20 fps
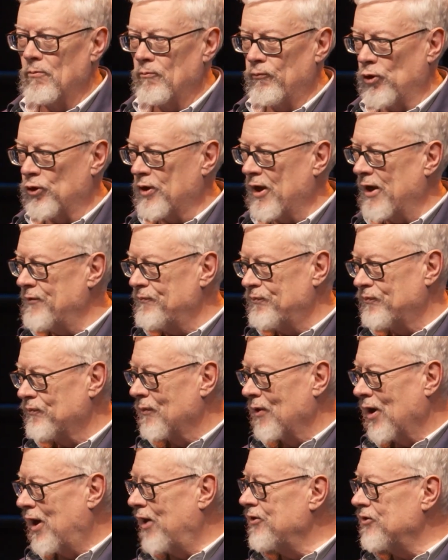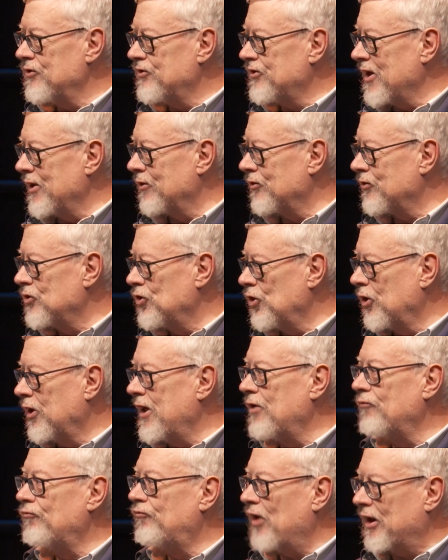Okay? Understand, you're going to
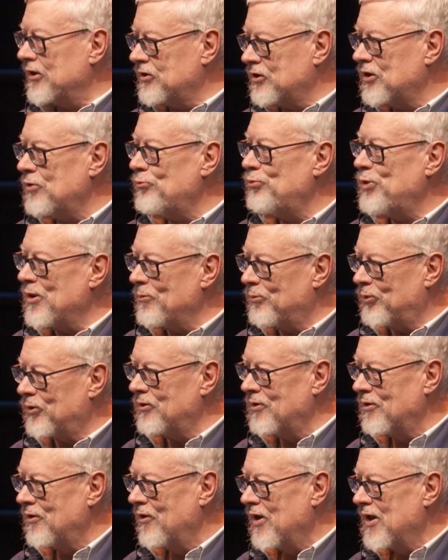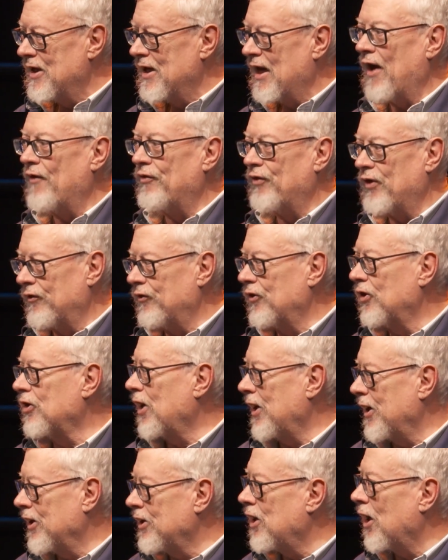invest in people, and then they're
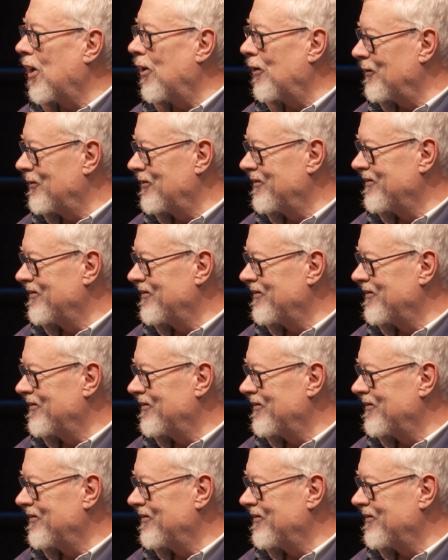going to go.